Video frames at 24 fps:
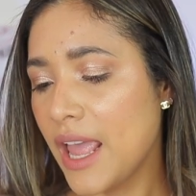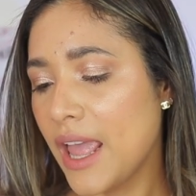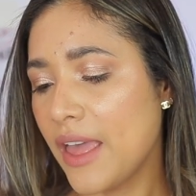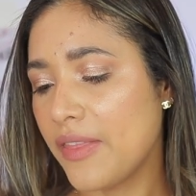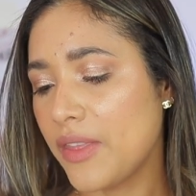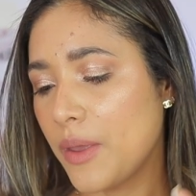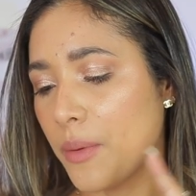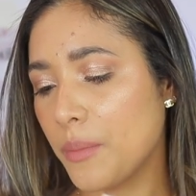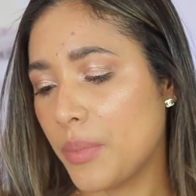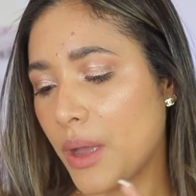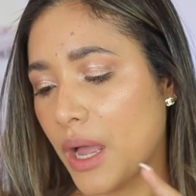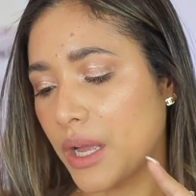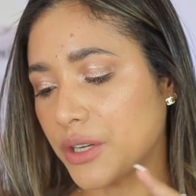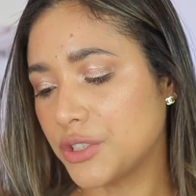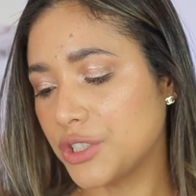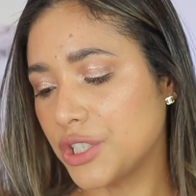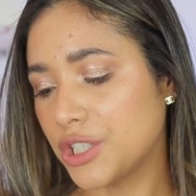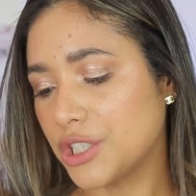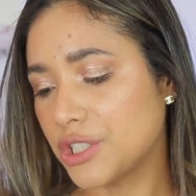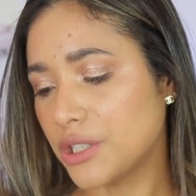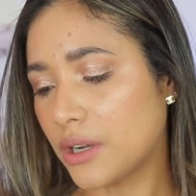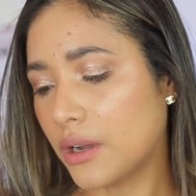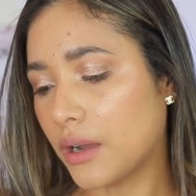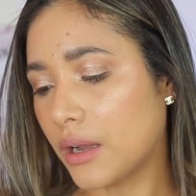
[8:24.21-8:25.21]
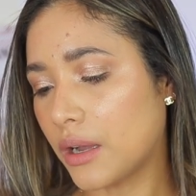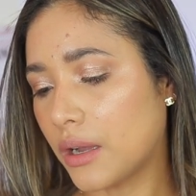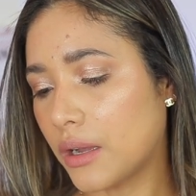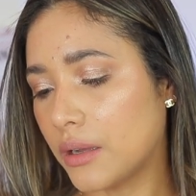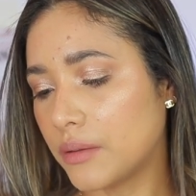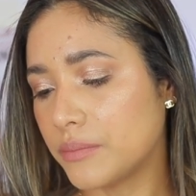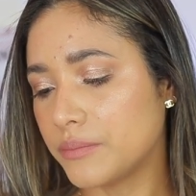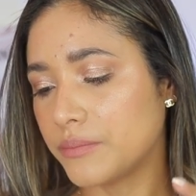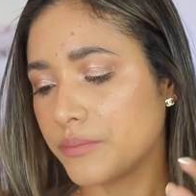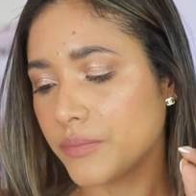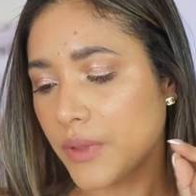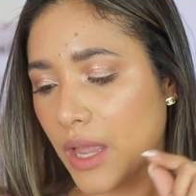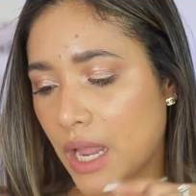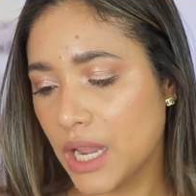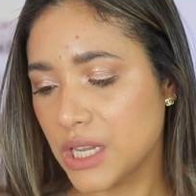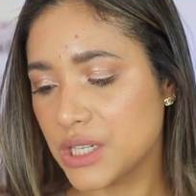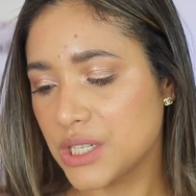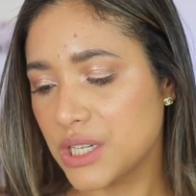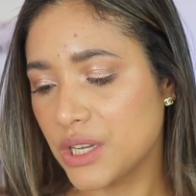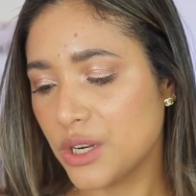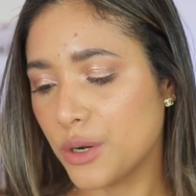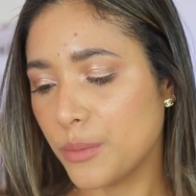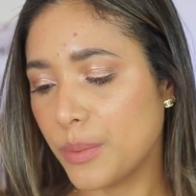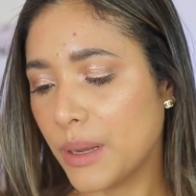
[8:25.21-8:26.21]
And then Patrick Ta
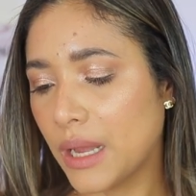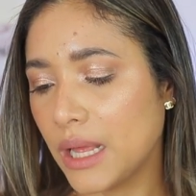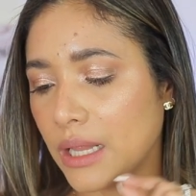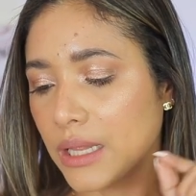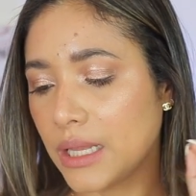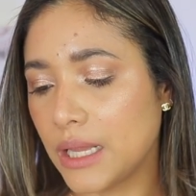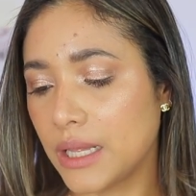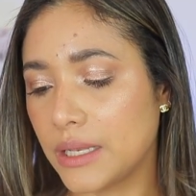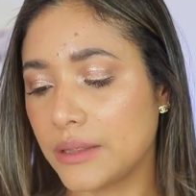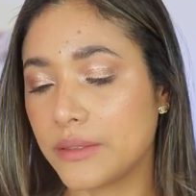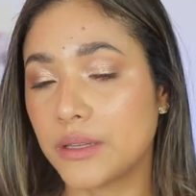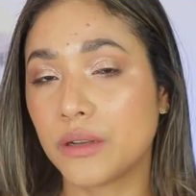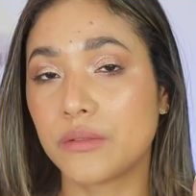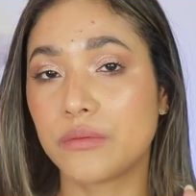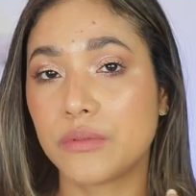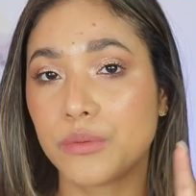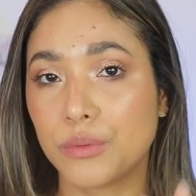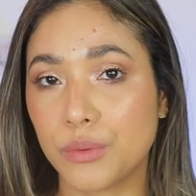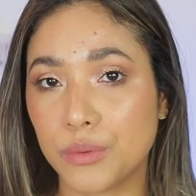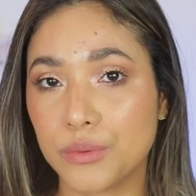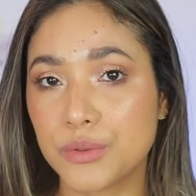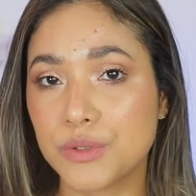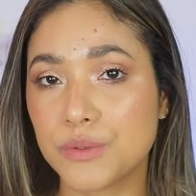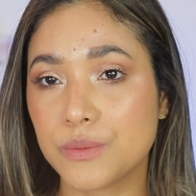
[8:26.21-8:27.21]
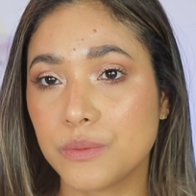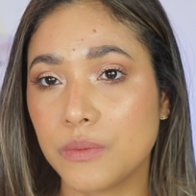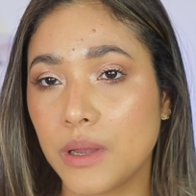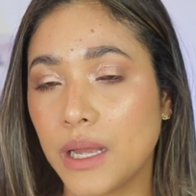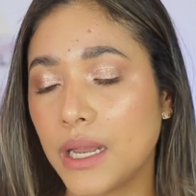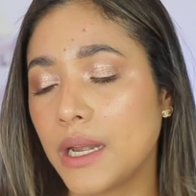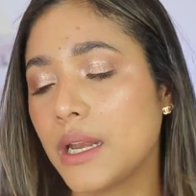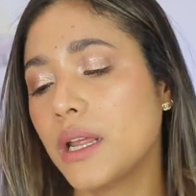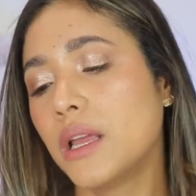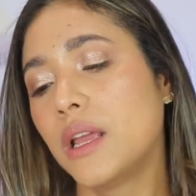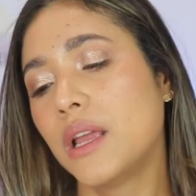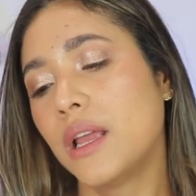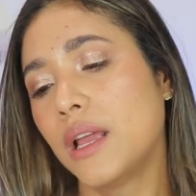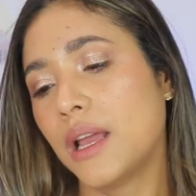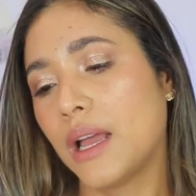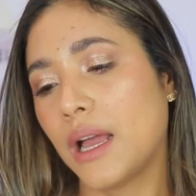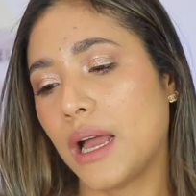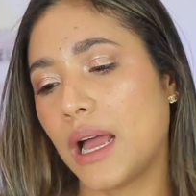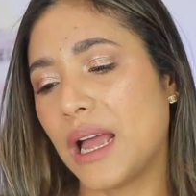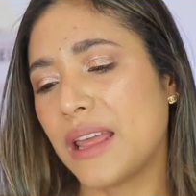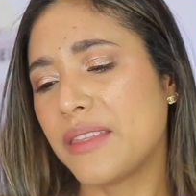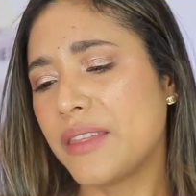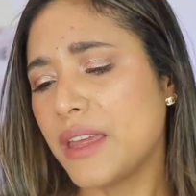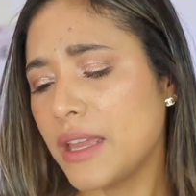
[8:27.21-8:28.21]
eyeshadow palette, the rose one.
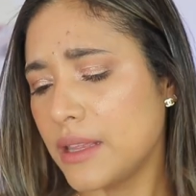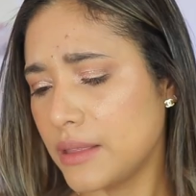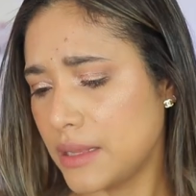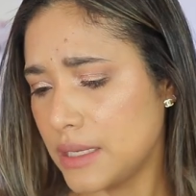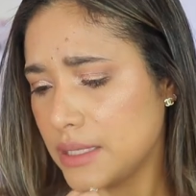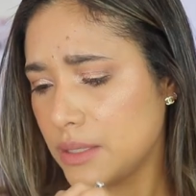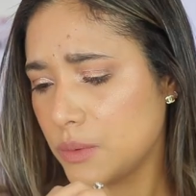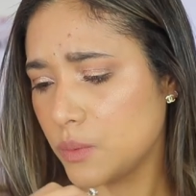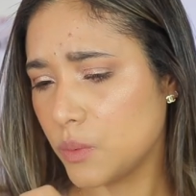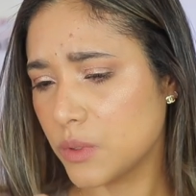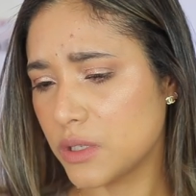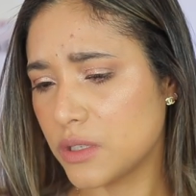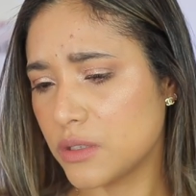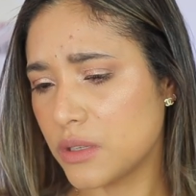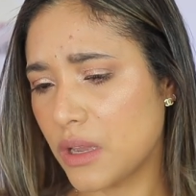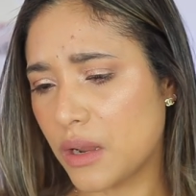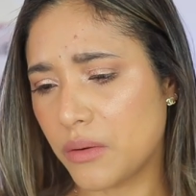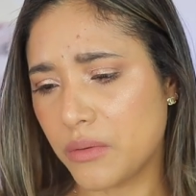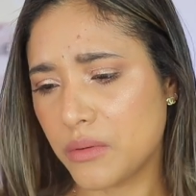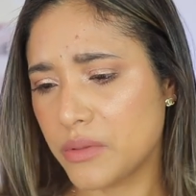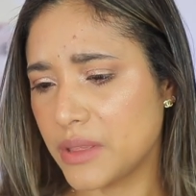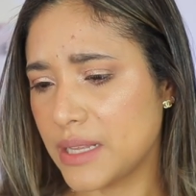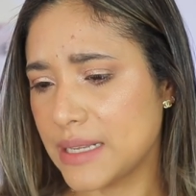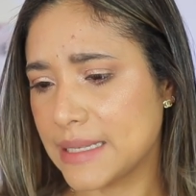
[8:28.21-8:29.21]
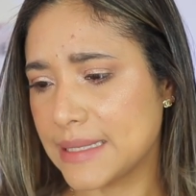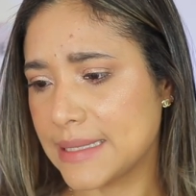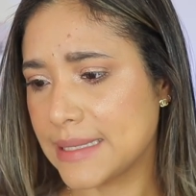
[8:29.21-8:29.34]
I think this was around the